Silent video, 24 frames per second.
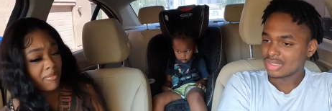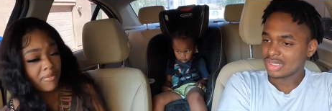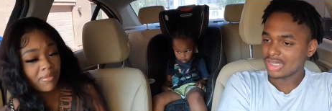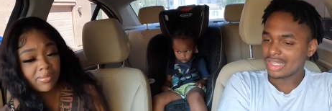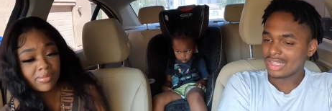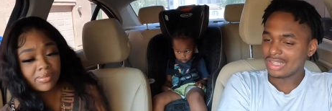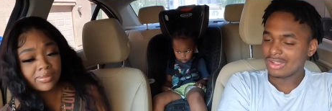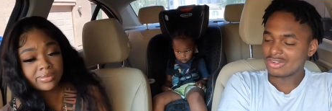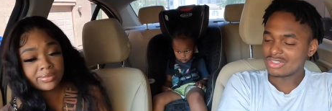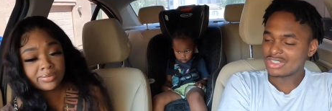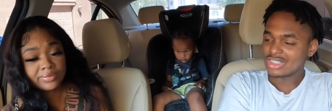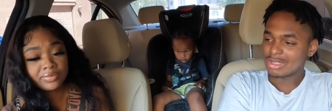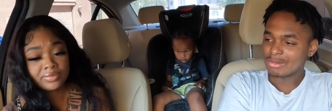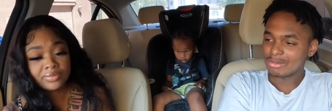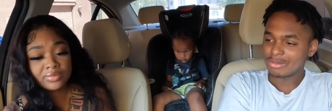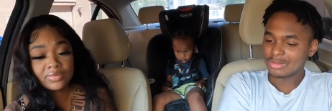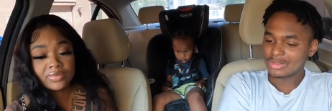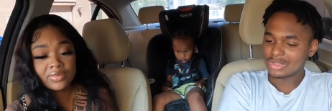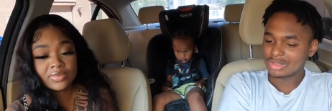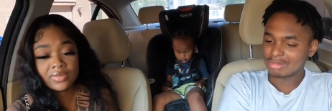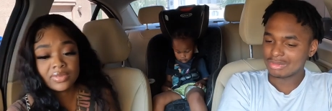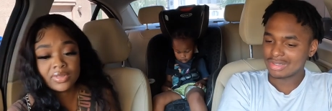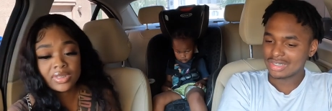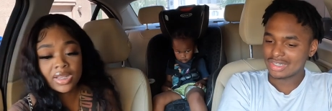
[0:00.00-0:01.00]
Speaker 1: How you gonna tell me
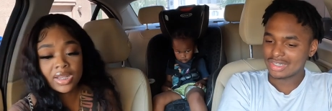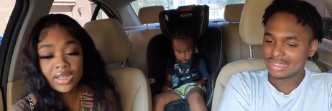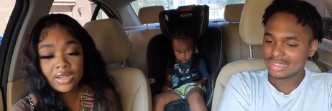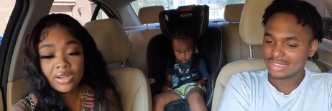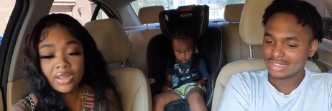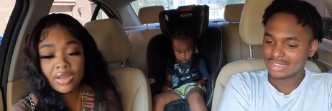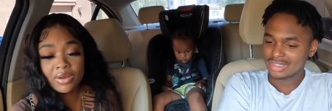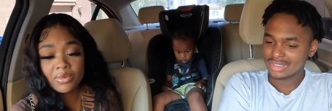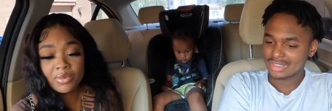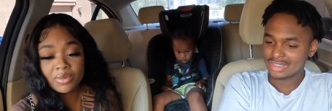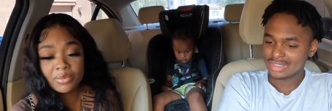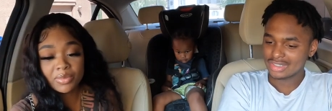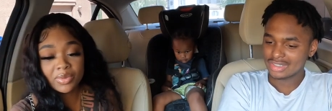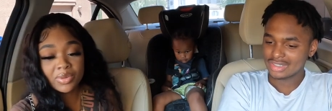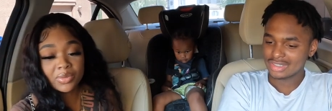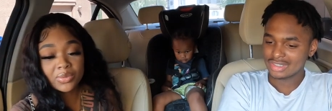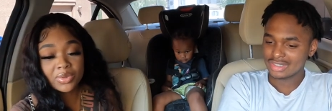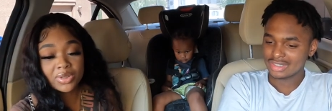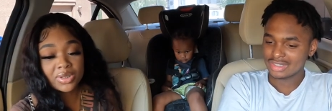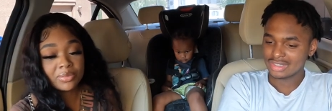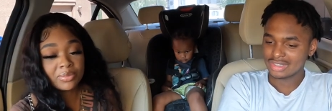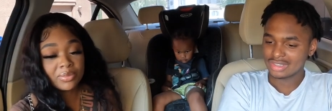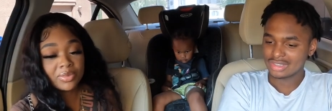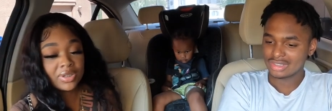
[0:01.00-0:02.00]
what's mine? I know when,
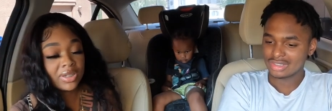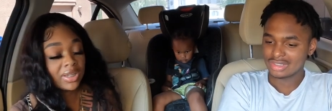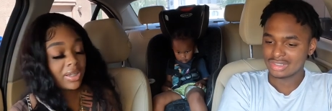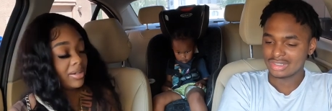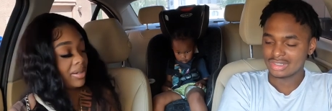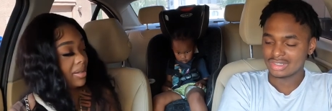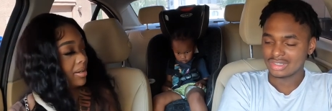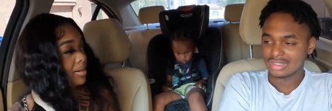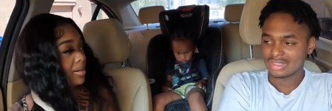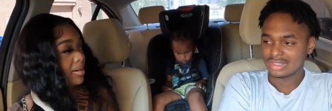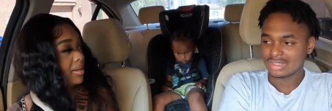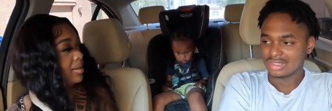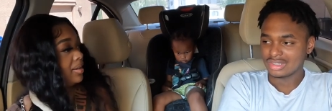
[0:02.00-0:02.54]
when, that, that,